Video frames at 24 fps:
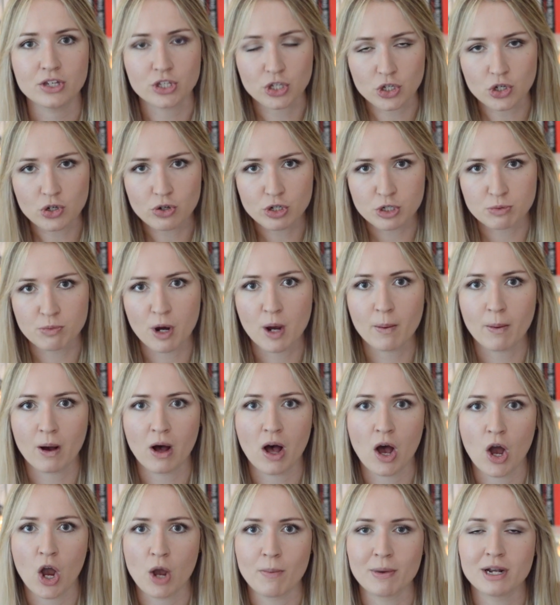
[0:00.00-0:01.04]
huge mobile
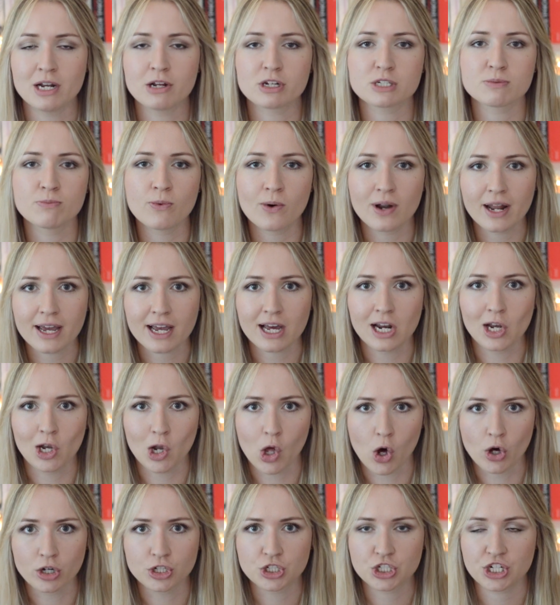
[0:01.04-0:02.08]
home. It looks more like a
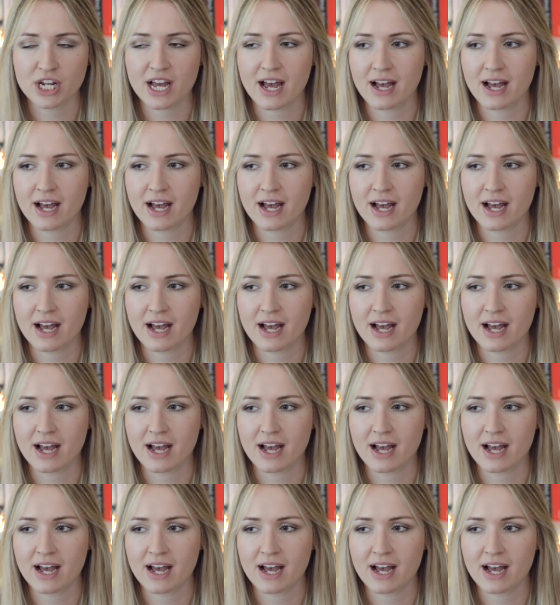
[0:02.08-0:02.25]
lodge.